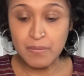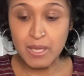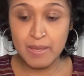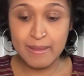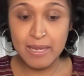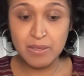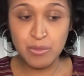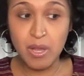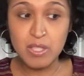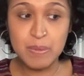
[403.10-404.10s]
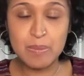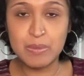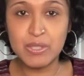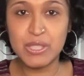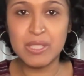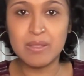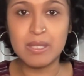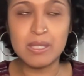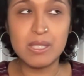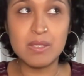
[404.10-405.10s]
and that draws people to you.
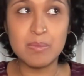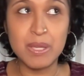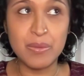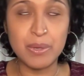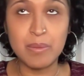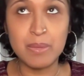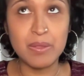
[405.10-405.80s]
Excuse my throat.